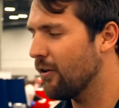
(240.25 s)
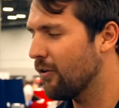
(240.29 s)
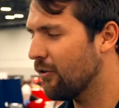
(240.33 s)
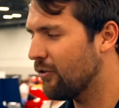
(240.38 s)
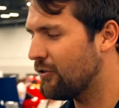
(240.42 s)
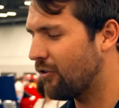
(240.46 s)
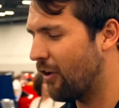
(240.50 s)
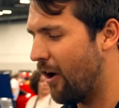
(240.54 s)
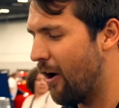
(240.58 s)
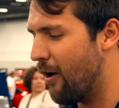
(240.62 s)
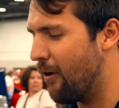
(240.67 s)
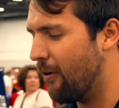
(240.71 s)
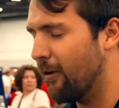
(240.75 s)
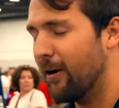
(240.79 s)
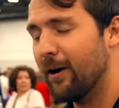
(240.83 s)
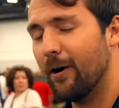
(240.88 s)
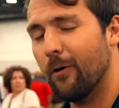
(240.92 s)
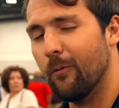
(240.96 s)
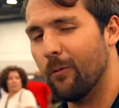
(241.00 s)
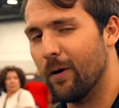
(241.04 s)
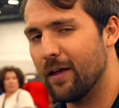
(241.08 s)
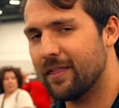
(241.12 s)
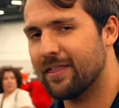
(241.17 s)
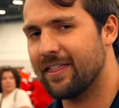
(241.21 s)
So
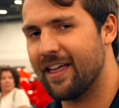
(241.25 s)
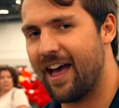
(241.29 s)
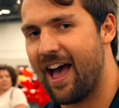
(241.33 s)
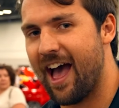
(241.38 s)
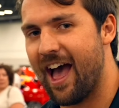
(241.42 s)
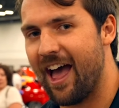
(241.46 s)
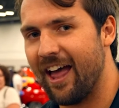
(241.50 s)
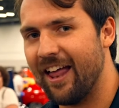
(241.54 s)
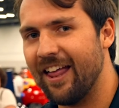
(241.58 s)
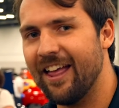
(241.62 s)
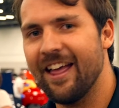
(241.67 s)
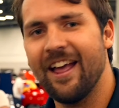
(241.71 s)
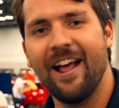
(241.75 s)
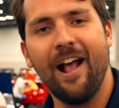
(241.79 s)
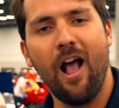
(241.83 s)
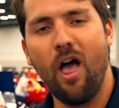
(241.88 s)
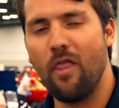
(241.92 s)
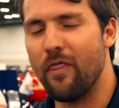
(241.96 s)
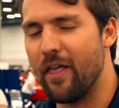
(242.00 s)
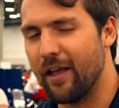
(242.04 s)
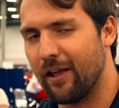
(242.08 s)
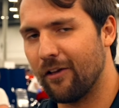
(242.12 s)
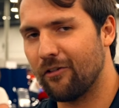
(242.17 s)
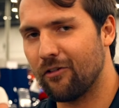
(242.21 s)
with that,
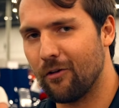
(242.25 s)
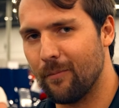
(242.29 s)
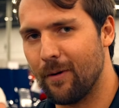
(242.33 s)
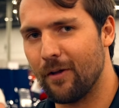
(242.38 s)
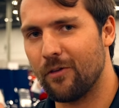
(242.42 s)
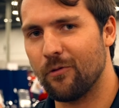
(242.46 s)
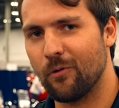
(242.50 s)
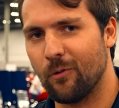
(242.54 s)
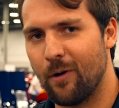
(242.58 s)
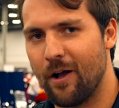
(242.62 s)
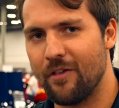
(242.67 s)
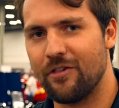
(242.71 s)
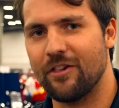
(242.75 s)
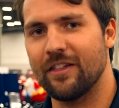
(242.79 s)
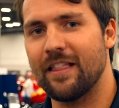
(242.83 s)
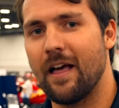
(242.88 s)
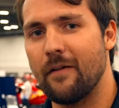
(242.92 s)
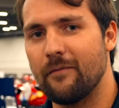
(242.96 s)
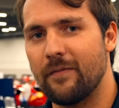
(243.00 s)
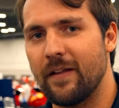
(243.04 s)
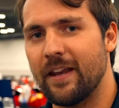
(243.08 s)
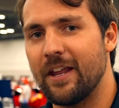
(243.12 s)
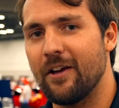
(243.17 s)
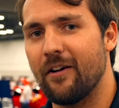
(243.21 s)
thank you so much for watching
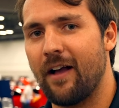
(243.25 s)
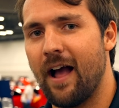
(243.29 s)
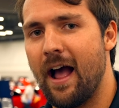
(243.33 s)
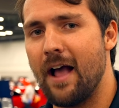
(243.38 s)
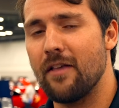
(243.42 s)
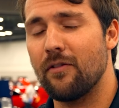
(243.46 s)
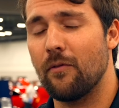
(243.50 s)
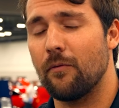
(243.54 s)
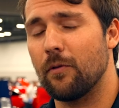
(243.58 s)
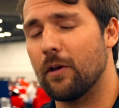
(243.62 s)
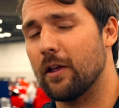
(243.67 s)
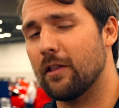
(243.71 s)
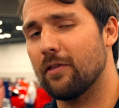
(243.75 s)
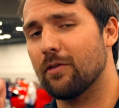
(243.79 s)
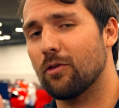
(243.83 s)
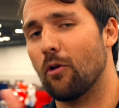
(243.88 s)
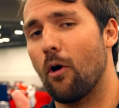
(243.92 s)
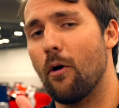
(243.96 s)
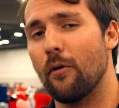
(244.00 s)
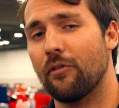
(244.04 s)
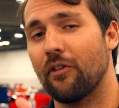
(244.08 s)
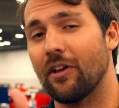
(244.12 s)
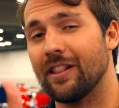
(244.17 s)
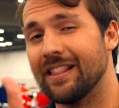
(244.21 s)
that video, guys. If you could
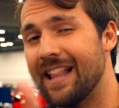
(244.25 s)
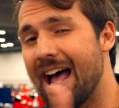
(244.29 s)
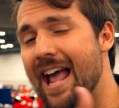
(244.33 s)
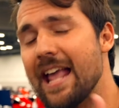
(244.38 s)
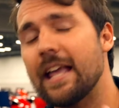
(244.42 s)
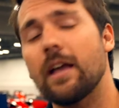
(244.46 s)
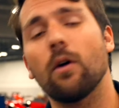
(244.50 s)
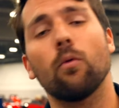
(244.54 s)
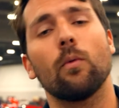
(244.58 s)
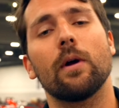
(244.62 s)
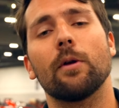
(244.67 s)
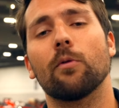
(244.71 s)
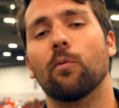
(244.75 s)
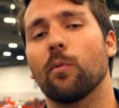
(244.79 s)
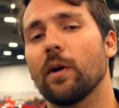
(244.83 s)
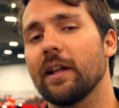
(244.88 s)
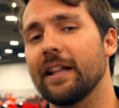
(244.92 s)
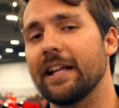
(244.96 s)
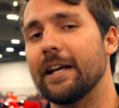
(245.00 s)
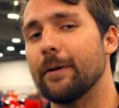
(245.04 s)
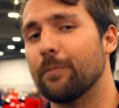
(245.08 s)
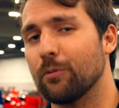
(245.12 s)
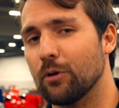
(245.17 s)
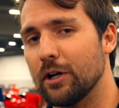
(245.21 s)
throw us a like, we'd
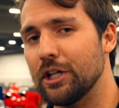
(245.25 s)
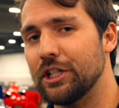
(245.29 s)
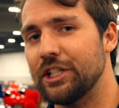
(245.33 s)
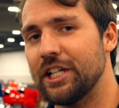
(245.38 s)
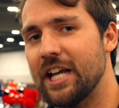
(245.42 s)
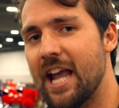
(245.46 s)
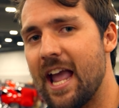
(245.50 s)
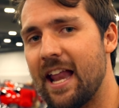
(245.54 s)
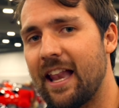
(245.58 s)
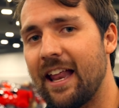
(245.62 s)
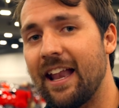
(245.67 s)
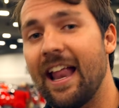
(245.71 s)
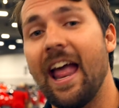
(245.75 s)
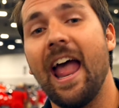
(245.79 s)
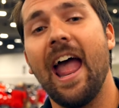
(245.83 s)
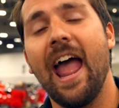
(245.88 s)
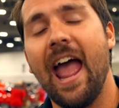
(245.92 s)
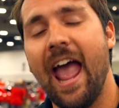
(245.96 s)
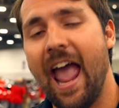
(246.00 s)
really appreciate it.